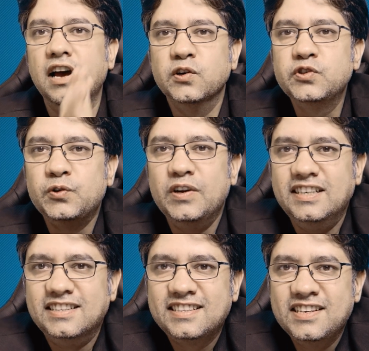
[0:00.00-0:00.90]
Hello
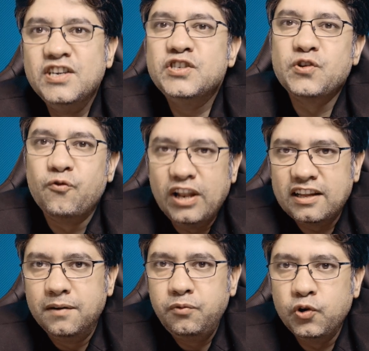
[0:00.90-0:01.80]
students, so
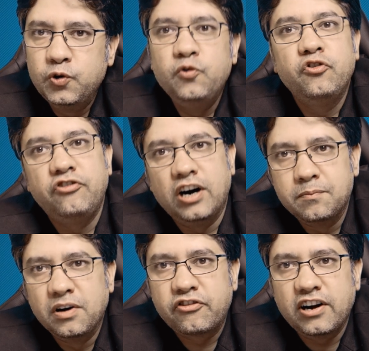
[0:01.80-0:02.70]
welcome to
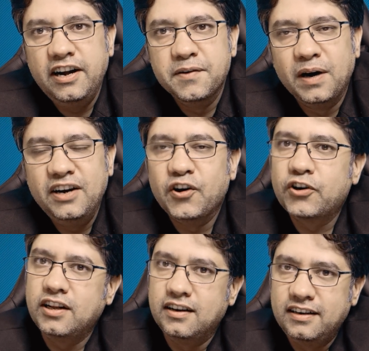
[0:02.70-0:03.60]
Pharma Friday by
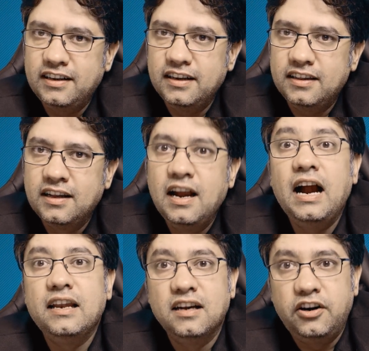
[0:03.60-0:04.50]
Dr. Ankit,
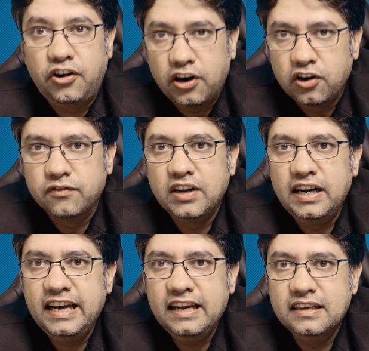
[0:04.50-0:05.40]
and the drug of the day